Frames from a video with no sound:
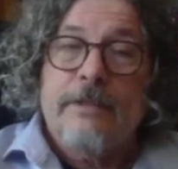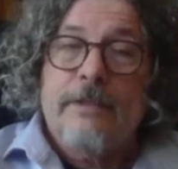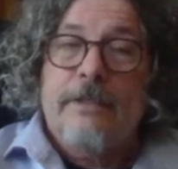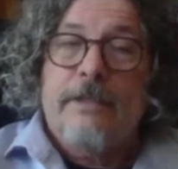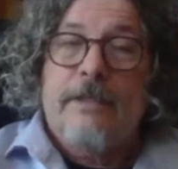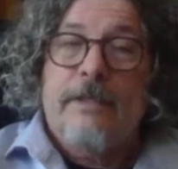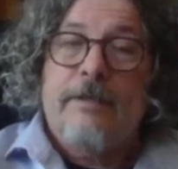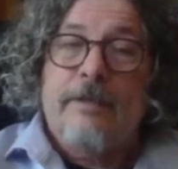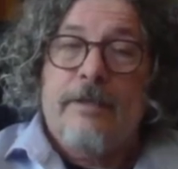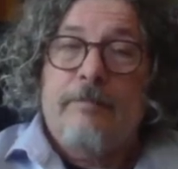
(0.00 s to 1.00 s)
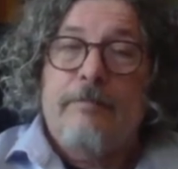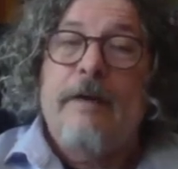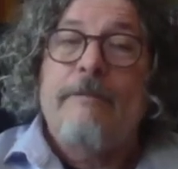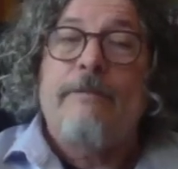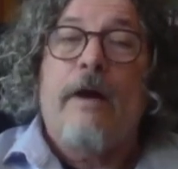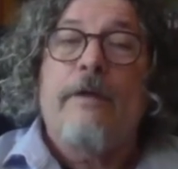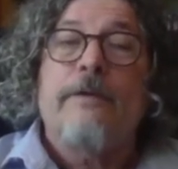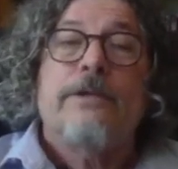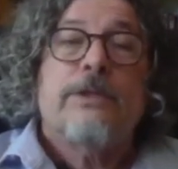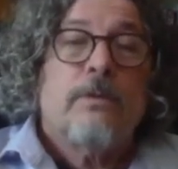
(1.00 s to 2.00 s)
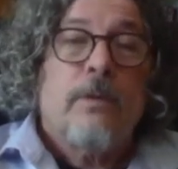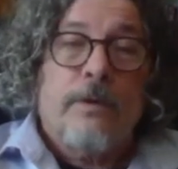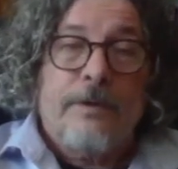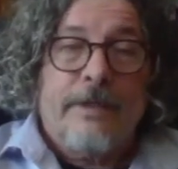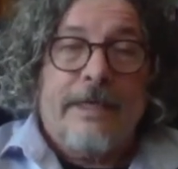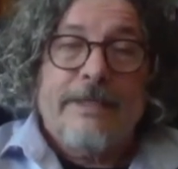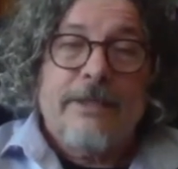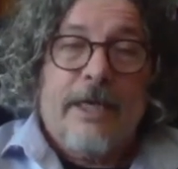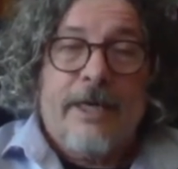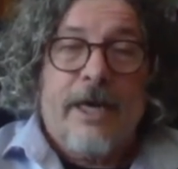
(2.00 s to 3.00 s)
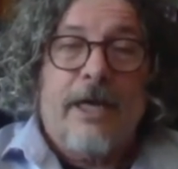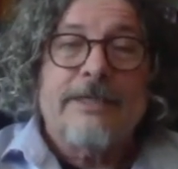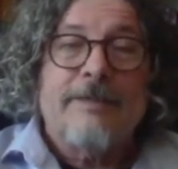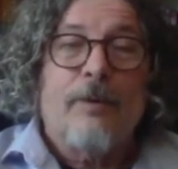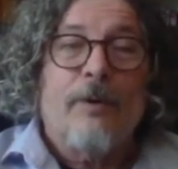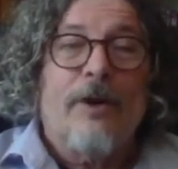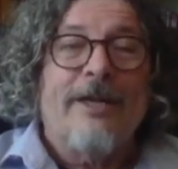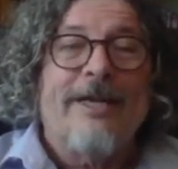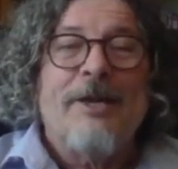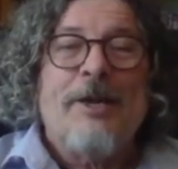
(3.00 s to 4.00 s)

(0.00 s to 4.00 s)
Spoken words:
Mm-hmm. And my father swore that that's not an oxymoron.